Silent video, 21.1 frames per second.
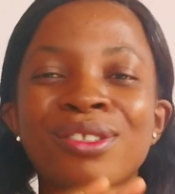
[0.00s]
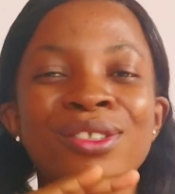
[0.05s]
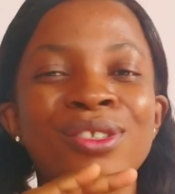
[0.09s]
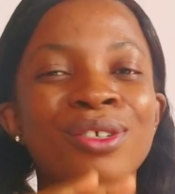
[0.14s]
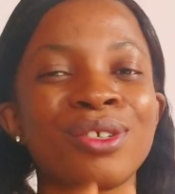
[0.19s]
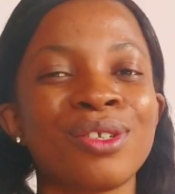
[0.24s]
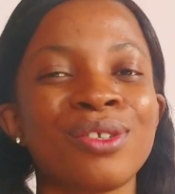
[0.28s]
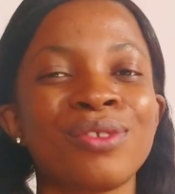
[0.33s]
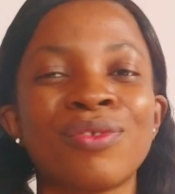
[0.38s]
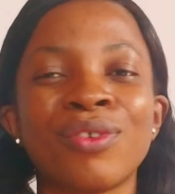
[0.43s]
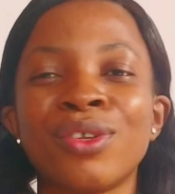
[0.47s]

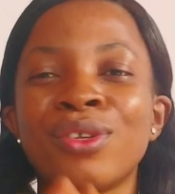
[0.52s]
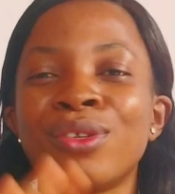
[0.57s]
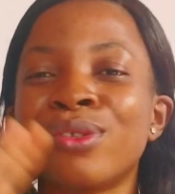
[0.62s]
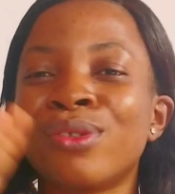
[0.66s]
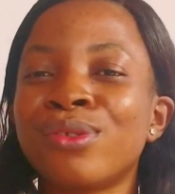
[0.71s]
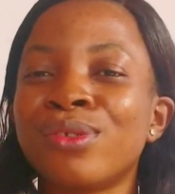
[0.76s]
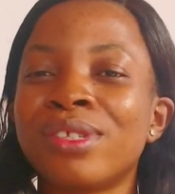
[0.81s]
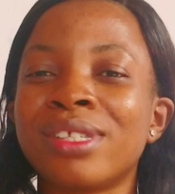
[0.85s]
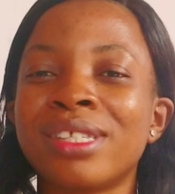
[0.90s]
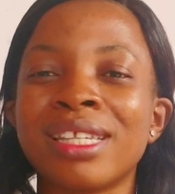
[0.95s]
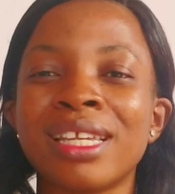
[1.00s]
just for you
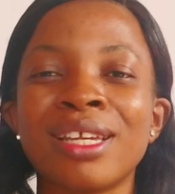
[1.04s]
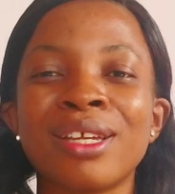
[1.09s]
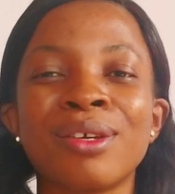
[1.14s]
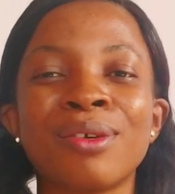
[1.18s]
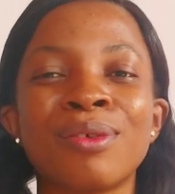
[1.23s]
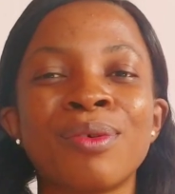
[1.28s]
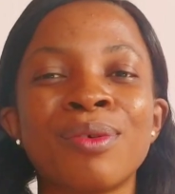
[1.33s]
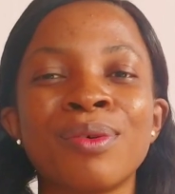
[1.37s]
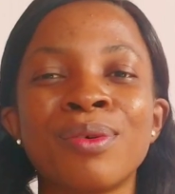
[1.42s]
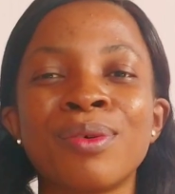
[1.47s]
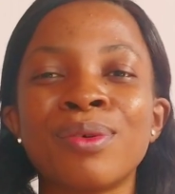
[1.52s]
to say
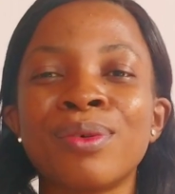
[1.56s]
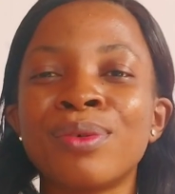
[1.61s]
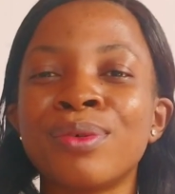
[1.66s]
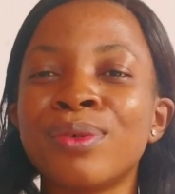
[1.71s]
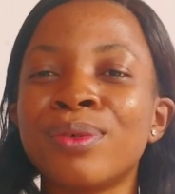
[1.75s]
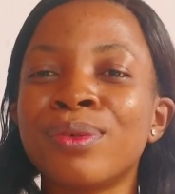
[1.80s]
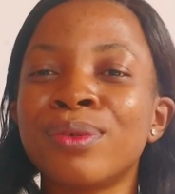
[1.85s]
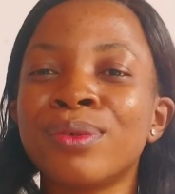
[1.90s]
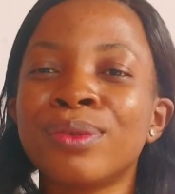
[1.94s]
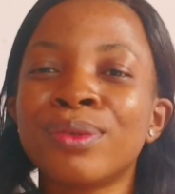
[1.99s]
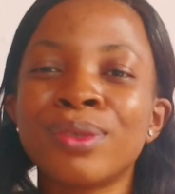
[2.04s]
a
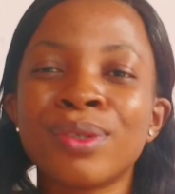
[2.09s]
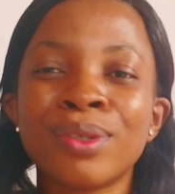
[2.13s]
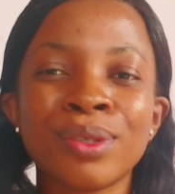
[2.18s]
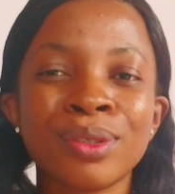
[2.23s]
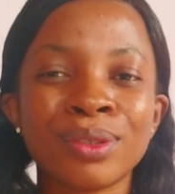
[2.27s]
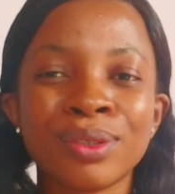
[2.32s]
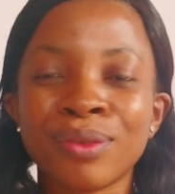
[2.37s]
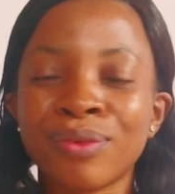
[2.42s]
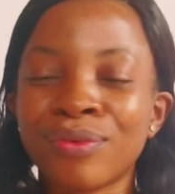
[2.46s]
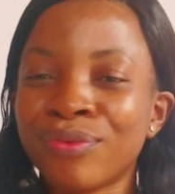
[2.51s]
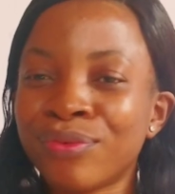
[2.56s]
whole
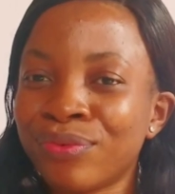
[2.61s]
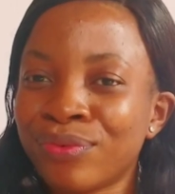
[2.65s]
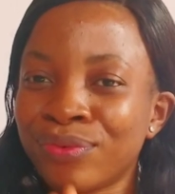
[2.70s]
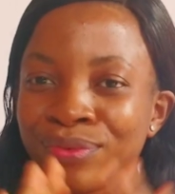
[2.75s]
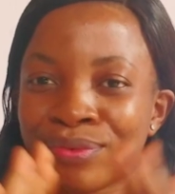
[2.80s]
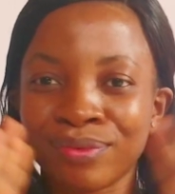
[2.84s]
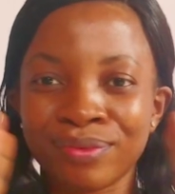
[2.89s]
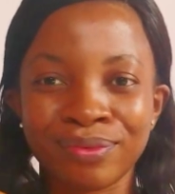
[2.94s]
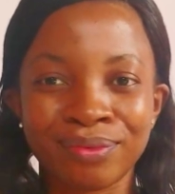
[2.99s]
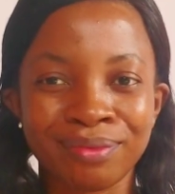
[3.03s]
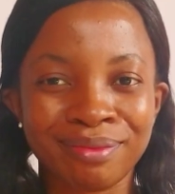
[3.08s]
lot of
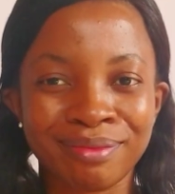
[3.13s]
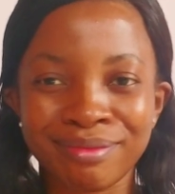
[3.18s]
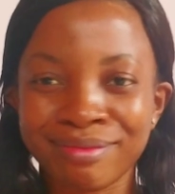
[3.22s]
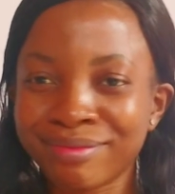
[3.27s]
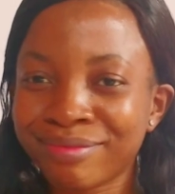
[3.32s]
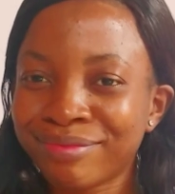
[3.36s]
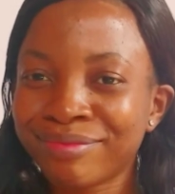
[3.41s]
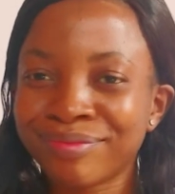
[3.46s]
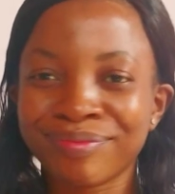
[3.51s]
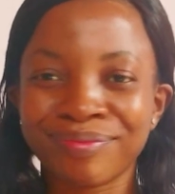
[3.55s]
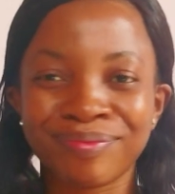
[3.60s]

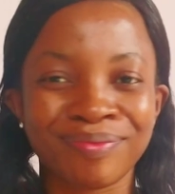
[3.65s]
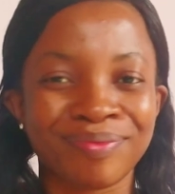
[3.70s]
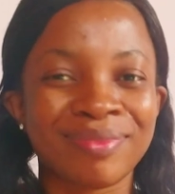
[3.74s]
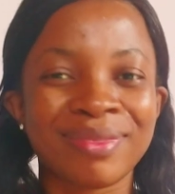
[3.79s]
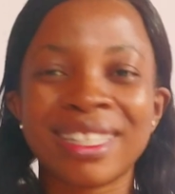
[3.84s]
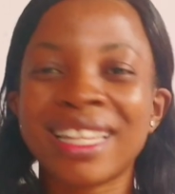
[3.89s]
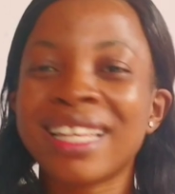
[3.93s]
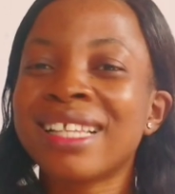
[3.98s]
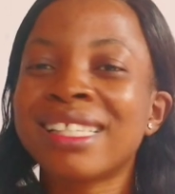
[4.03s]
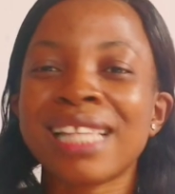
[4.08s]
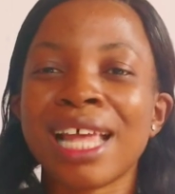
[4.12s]

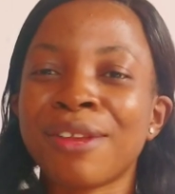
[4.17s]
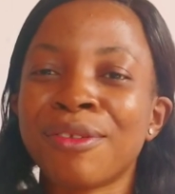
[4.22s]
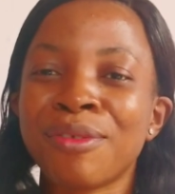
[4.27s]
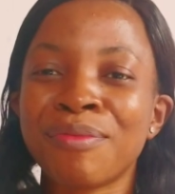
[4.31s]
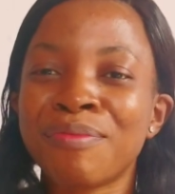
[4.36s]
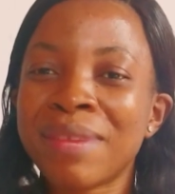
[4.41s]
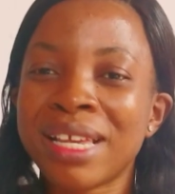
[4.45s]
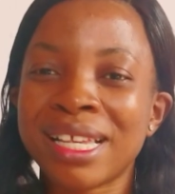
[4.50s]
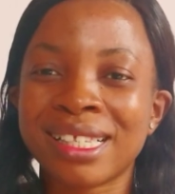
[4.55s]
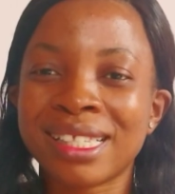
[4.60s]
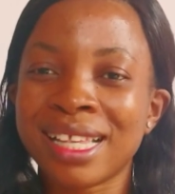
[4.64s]
things that
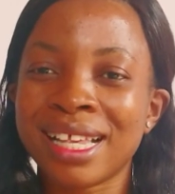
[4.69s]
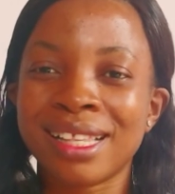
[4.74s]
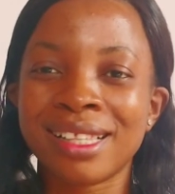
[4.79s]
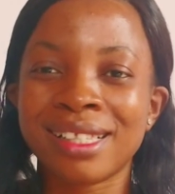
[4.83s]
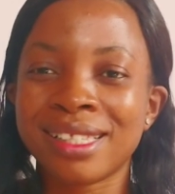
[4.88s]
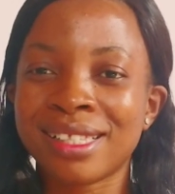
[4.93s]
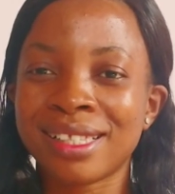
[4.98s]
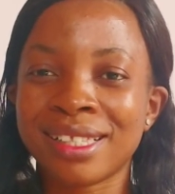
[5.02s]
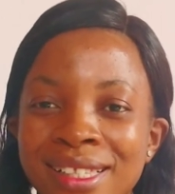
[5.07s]
don't make sense.